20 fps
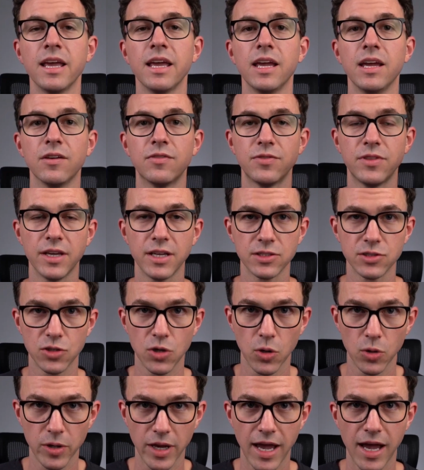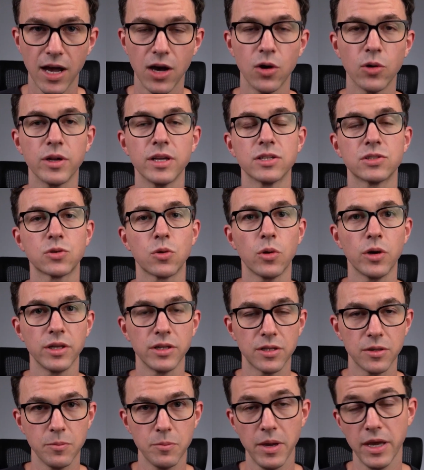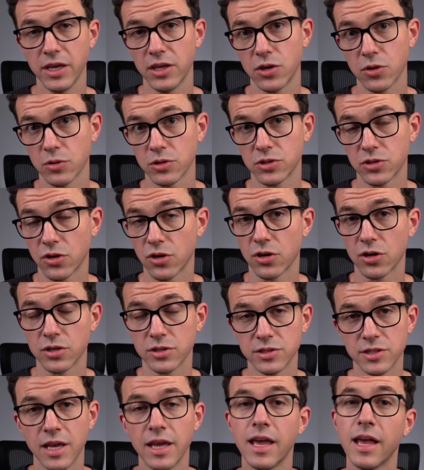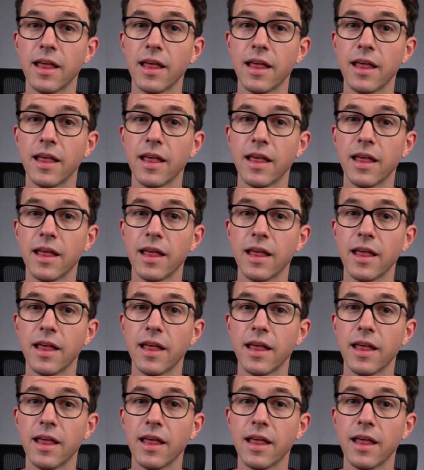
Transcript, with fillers: if things go down, it's going to make your returns